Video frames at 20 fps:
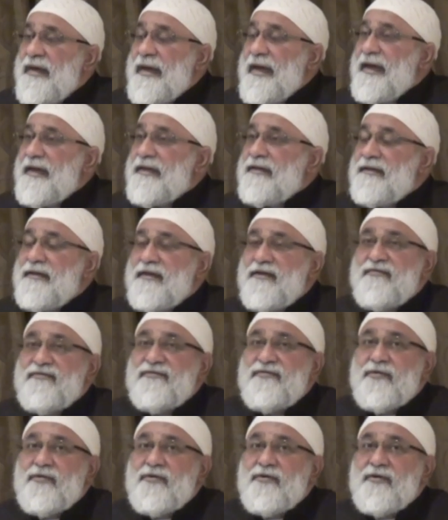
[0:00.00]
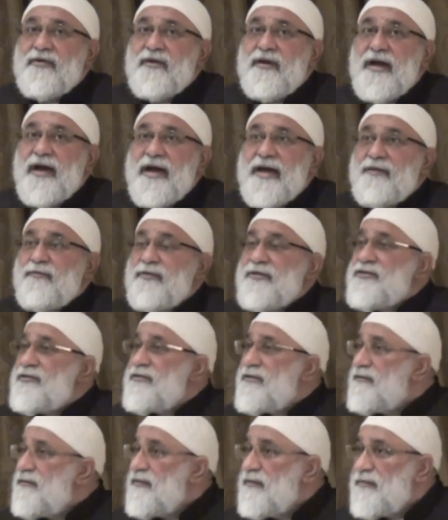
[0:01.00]
And therefore, I wish
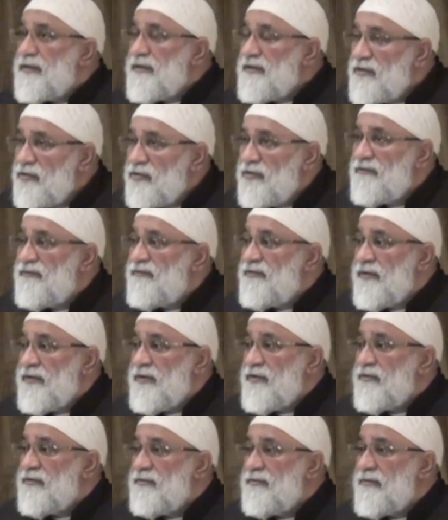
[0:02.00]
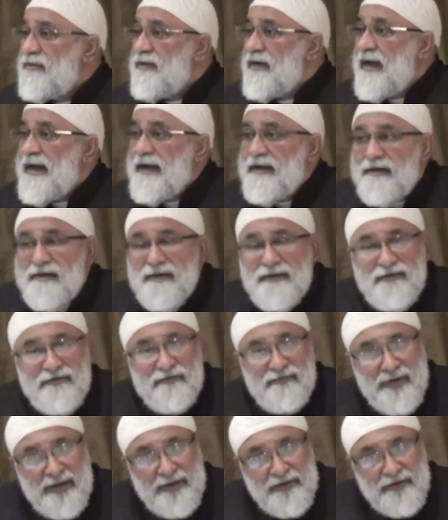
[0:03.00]
nothing but good for you. I heard
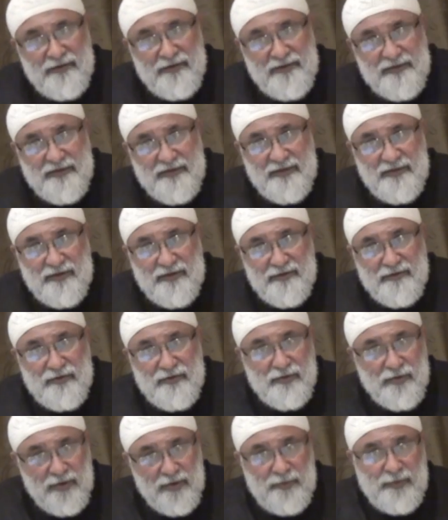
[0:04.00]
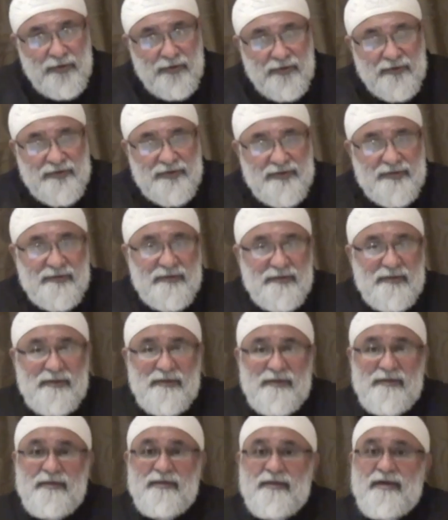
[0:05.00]
you made your decision to oppose.
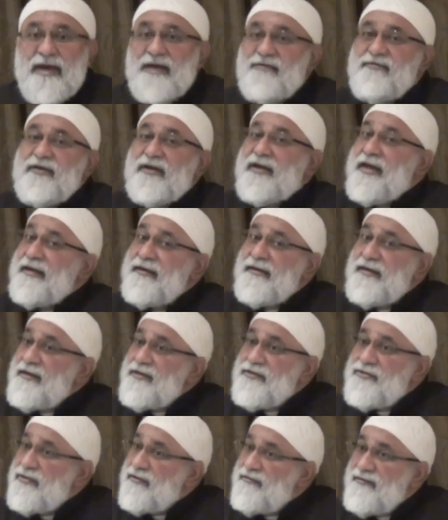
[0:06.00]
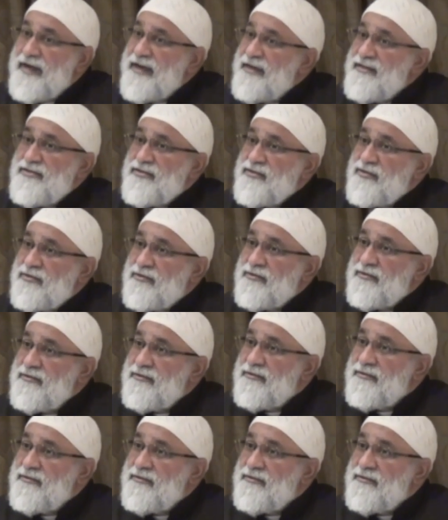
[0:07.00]
I feel I need to advise you.